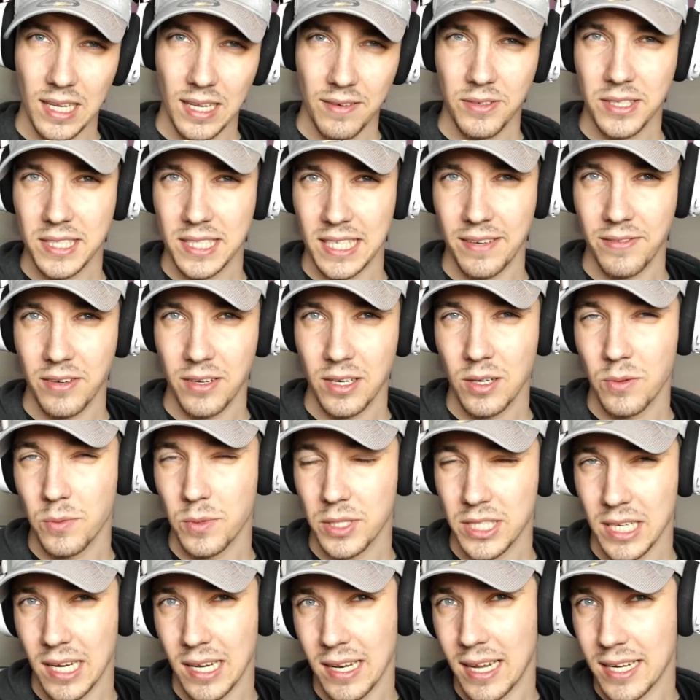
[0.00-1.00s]
Level 7,
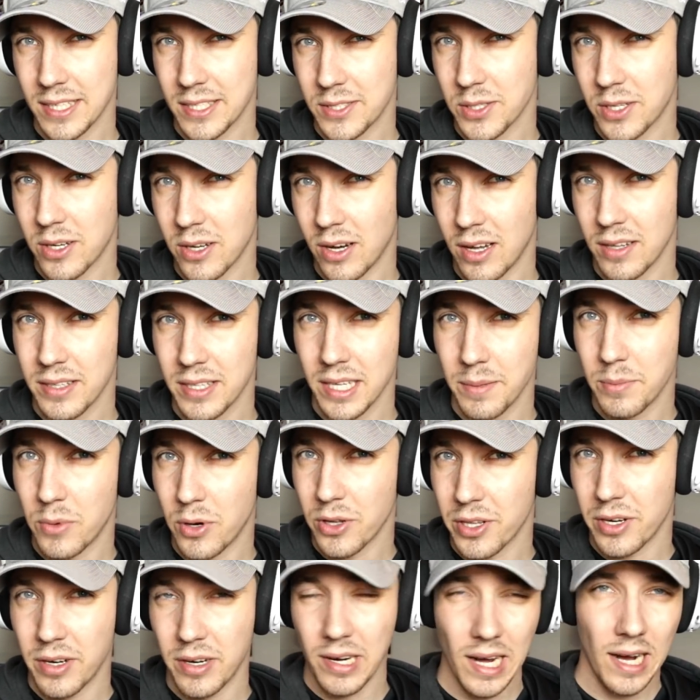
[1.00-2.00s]
which I like to call the
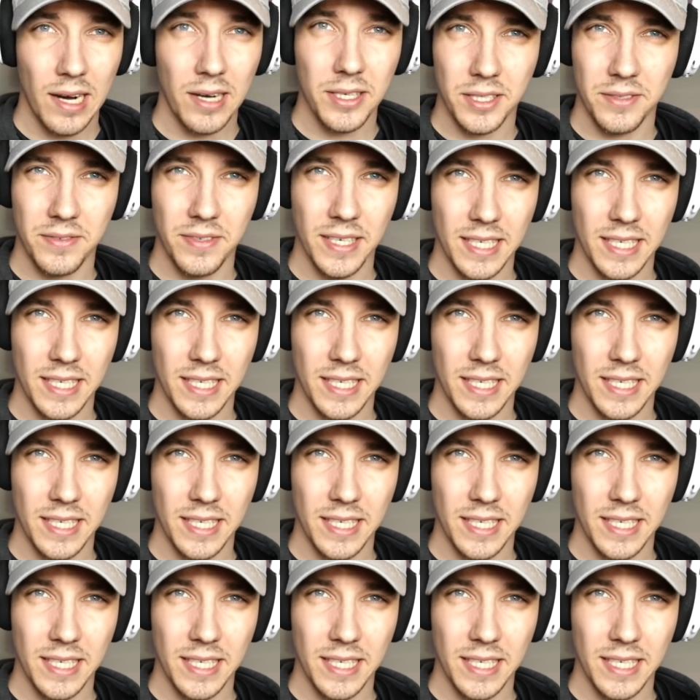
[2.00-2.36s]
modern house